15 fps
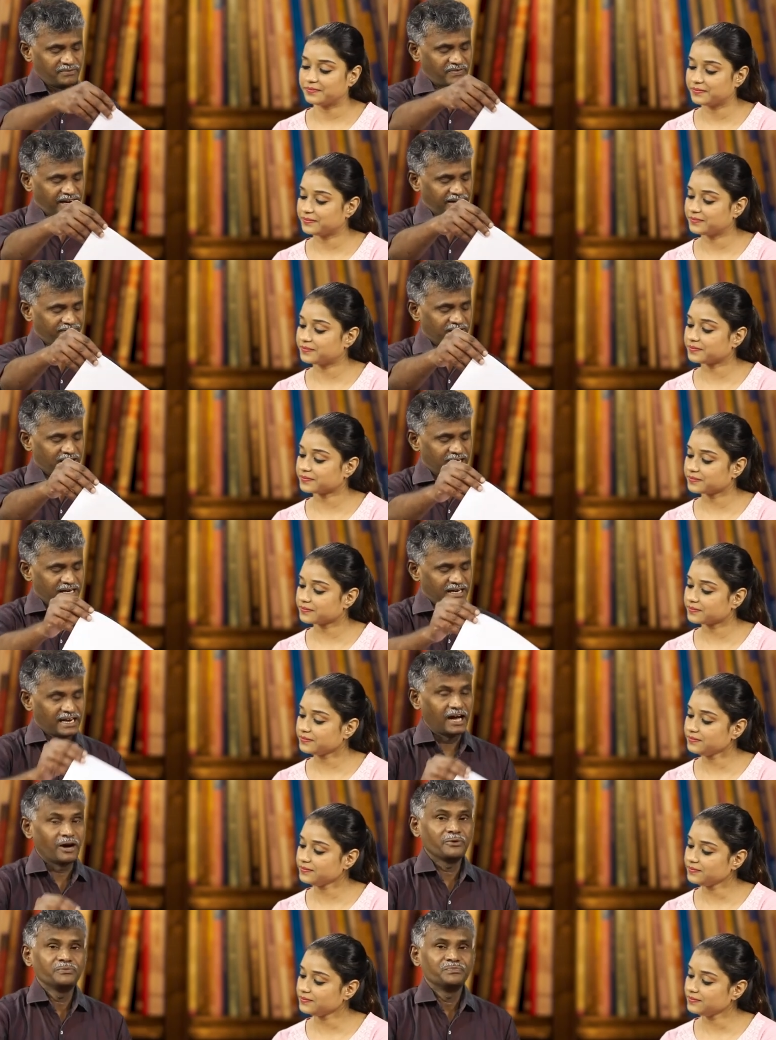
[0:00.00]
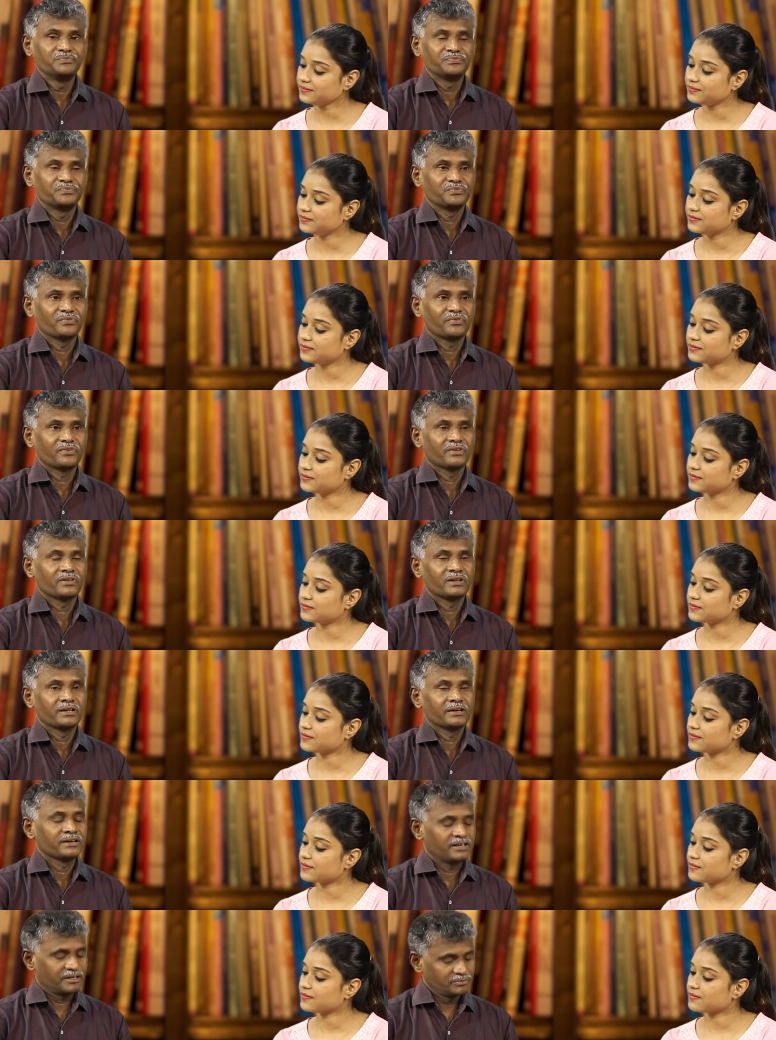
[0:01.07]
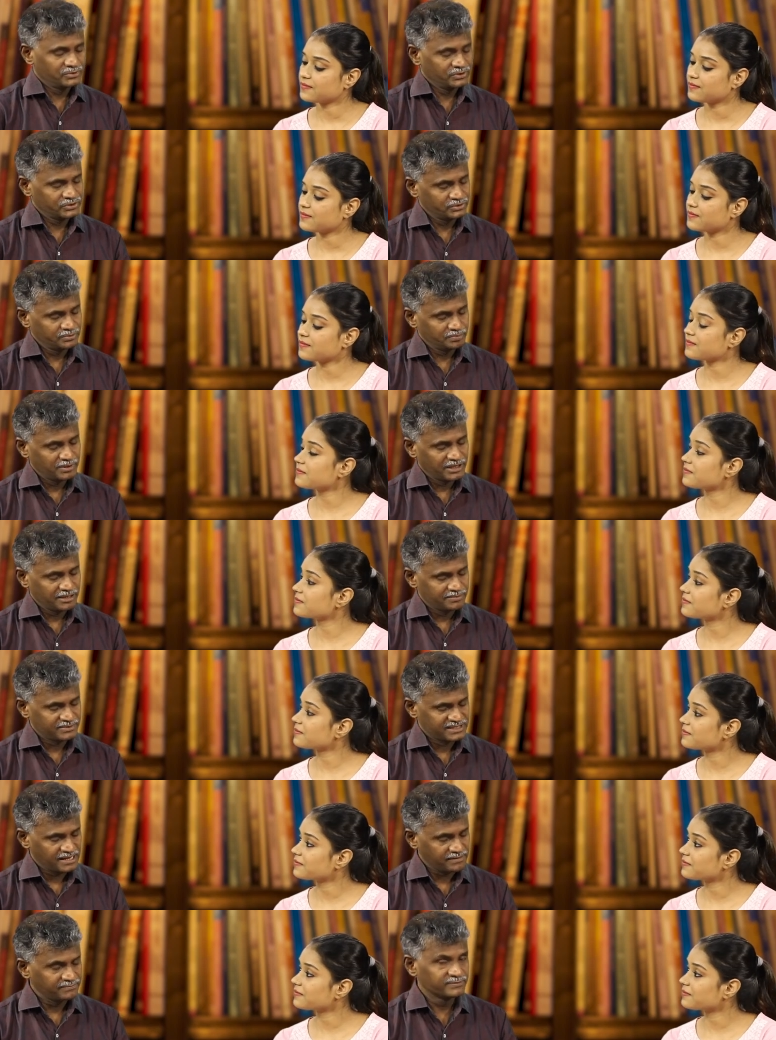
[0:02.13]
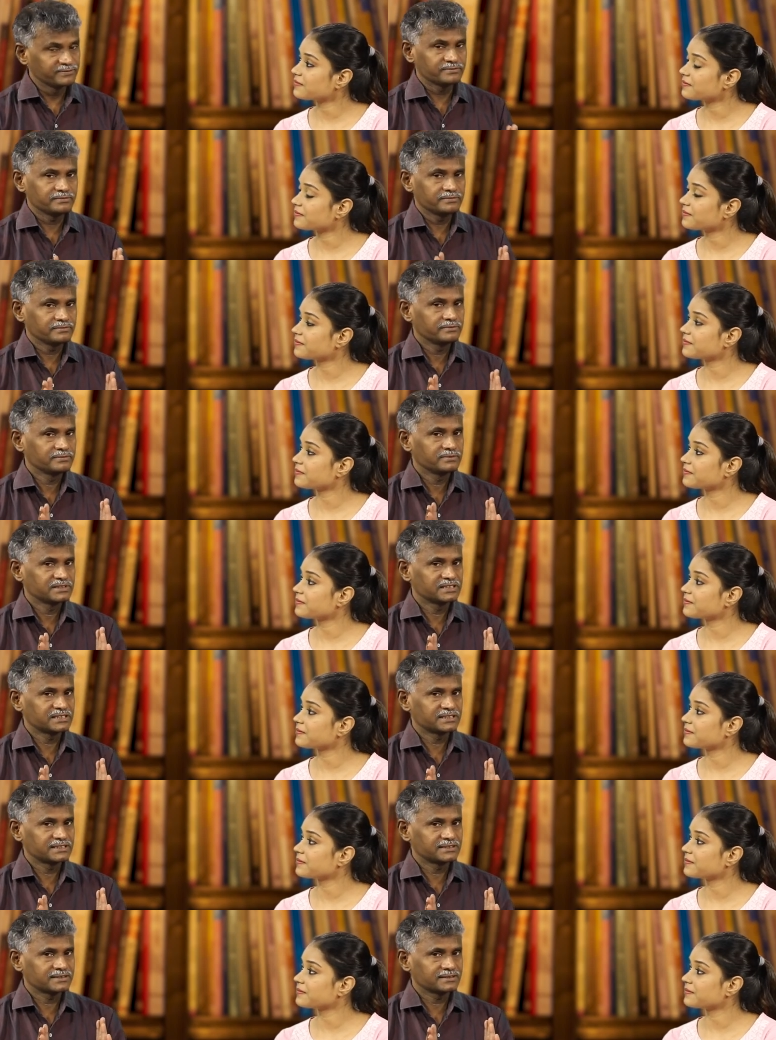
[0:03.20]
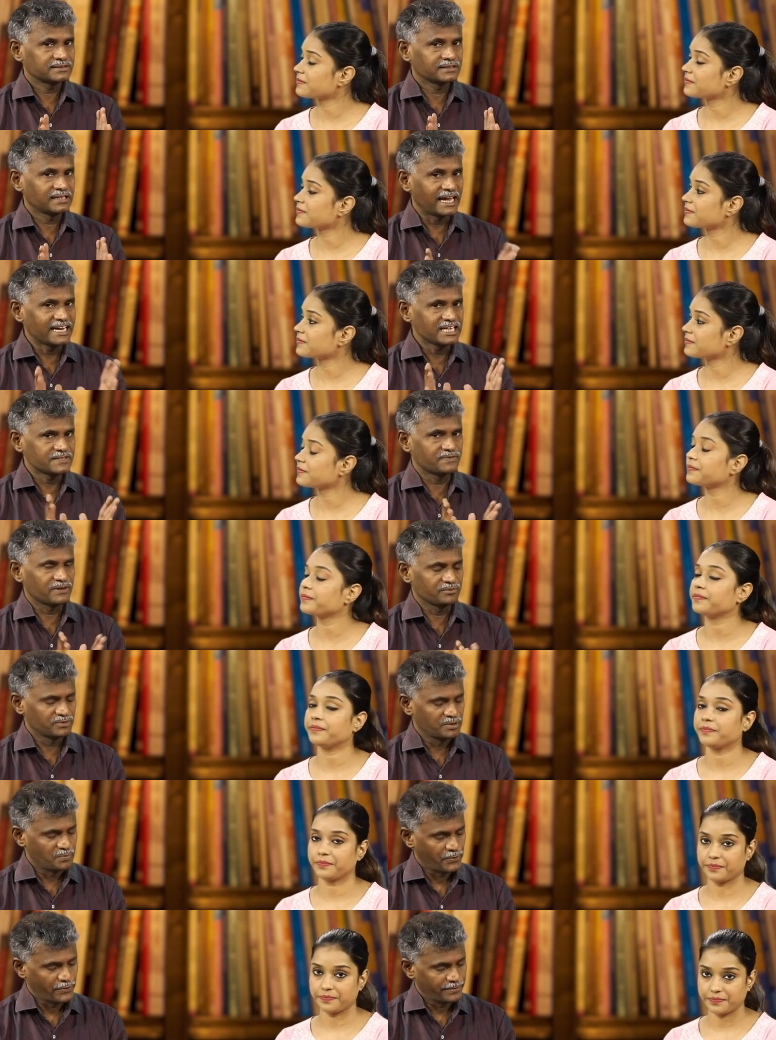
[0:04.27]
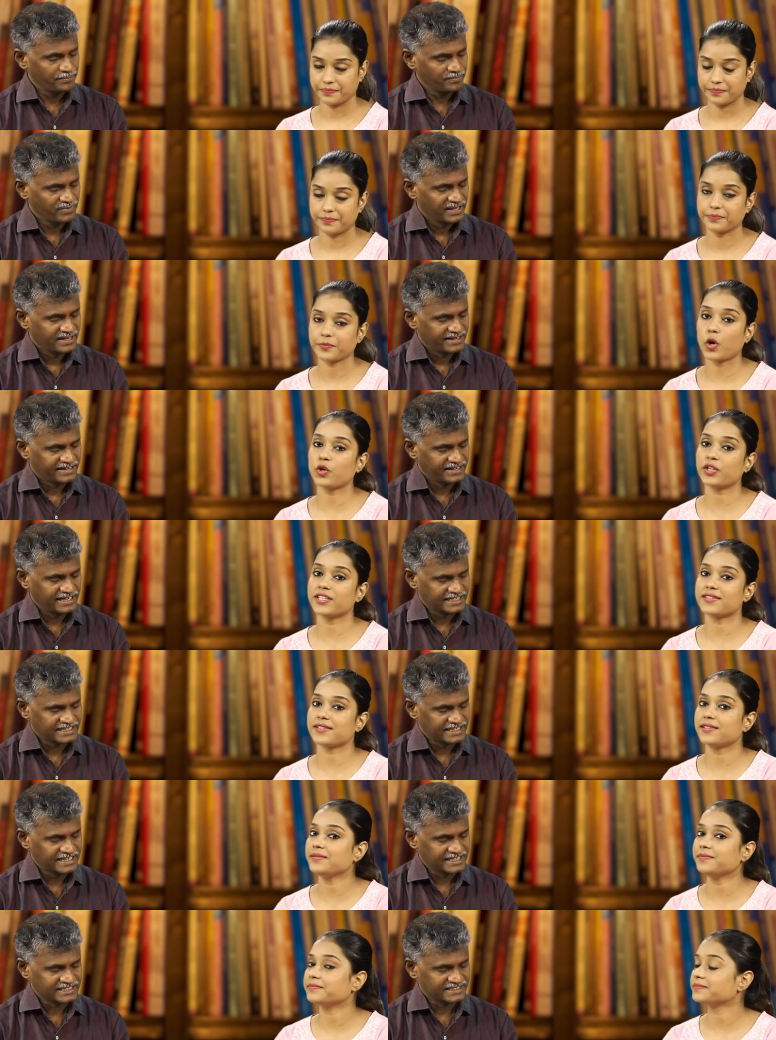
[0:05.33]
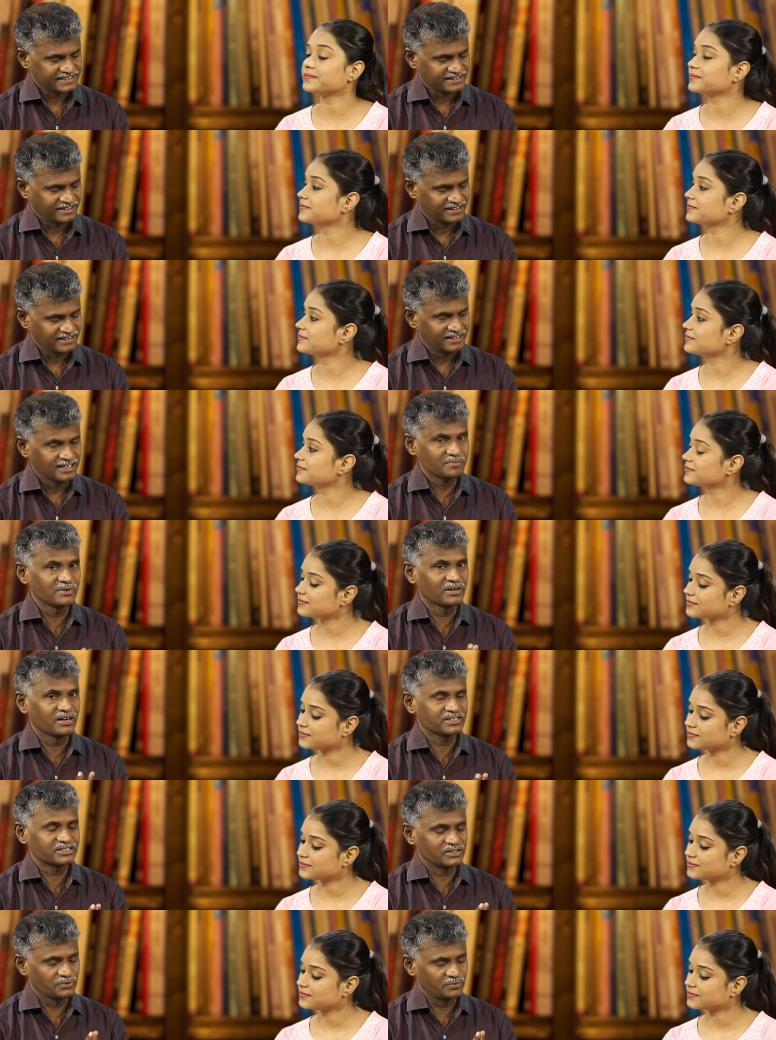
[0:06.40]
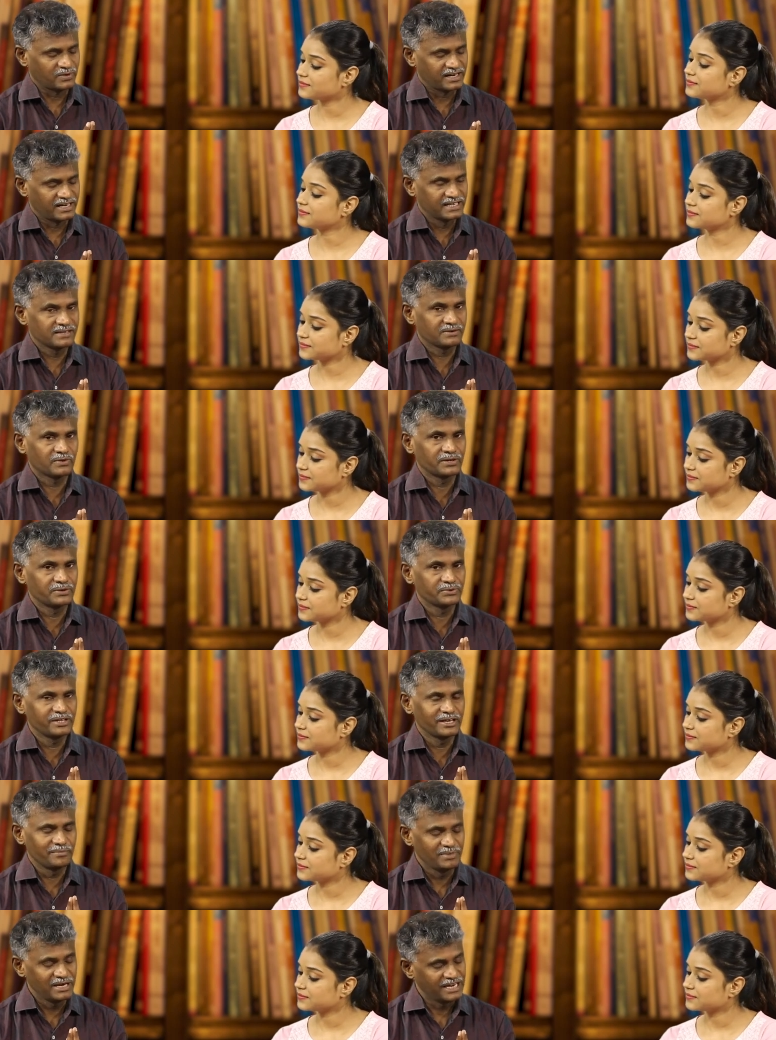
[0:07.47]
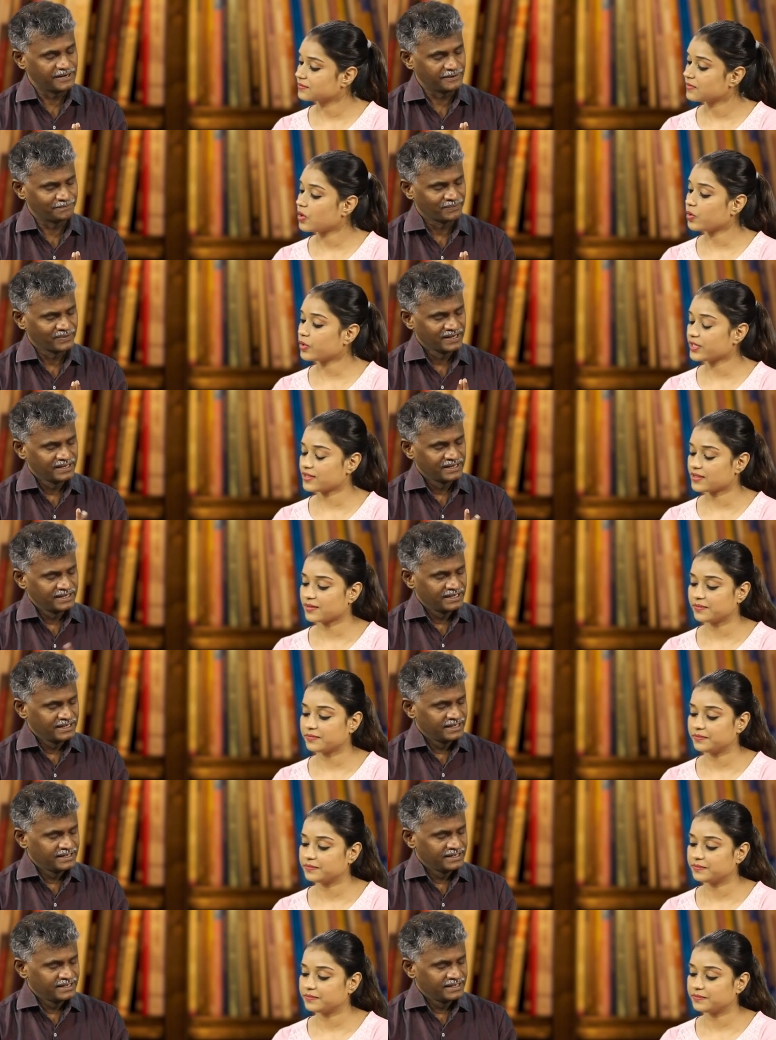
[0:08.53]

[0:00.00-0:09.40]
Speaker 1: Fine. Now, I am going to pick up some lines from the poem. Okay, let sir. let's uh, let me ask you what the, what do they mean? Okay, sir.